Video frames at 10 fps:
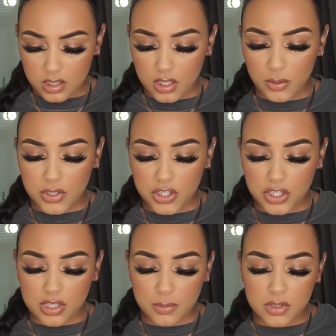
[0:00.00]
So it's
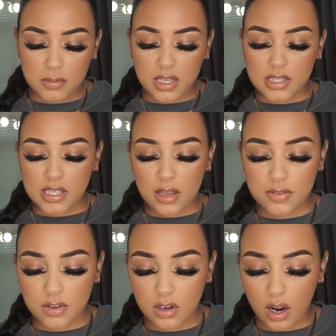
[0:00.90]
just supposed to be a
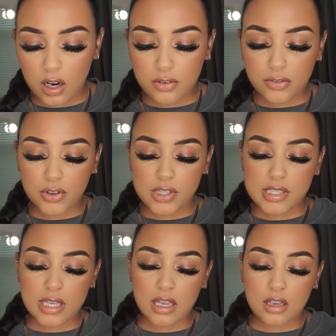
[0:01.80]
safeguard for
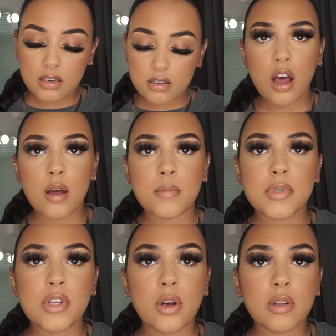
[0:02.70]
skin.
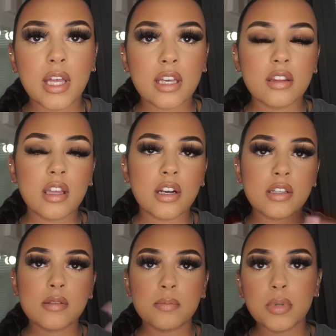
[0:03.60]
So like
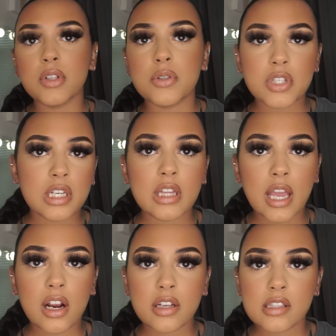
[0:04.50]
there's pollution in the
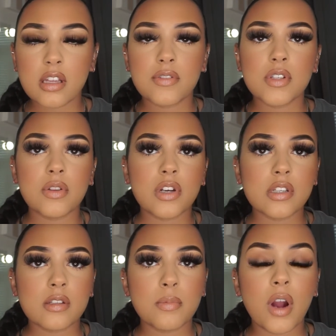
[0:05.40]
air and stuff, so
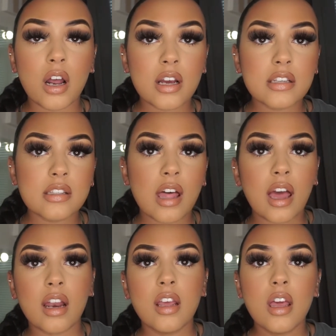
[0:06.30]
there's products
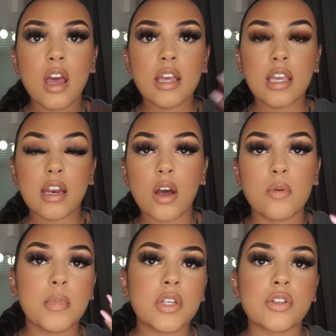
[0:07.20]
that can
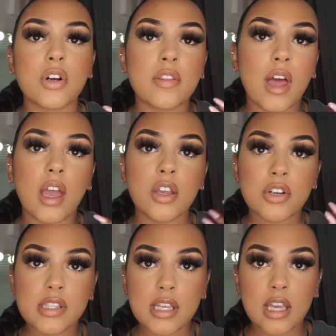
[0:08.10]
help make sure that your
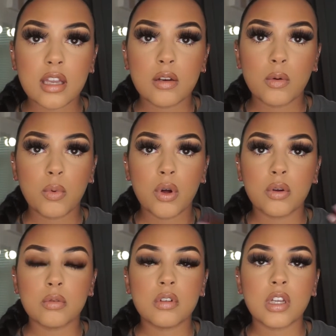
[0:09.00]
skin
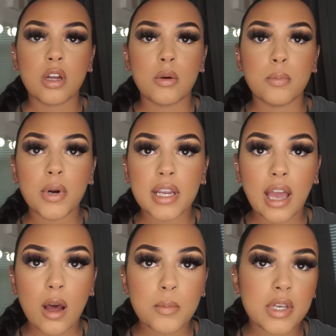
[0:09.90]
won't, you know, break
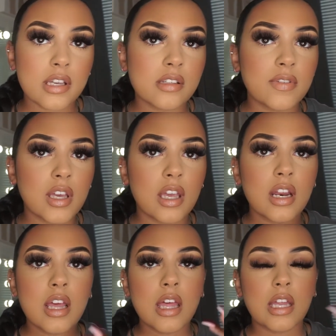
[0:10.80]
out because of it
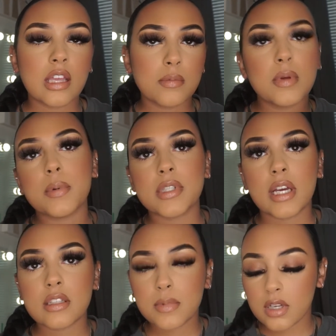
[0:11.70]
and can be
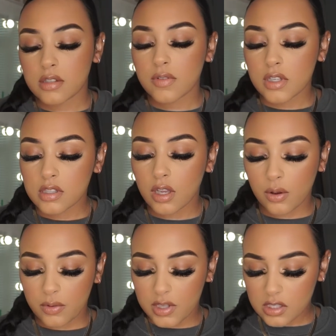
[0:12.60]
protected because of it.
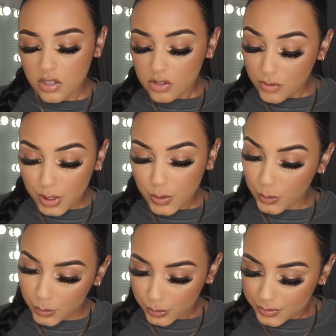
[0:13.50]
So this looks really
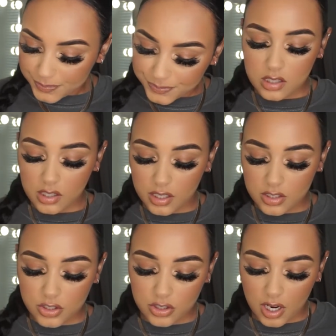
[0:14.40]
cool. Excited
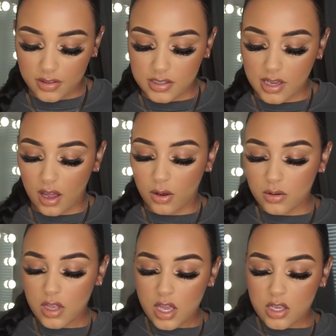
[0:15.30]
to try this
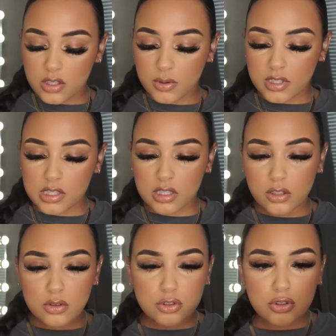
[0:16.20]
out. So it's a
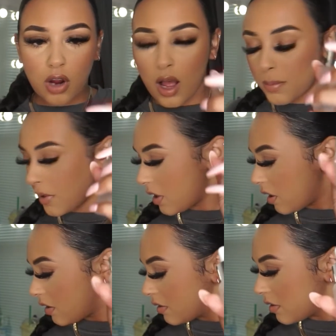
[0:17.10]
little
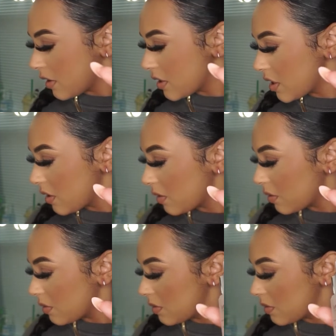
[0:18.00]
dropper. Oh, that's cute.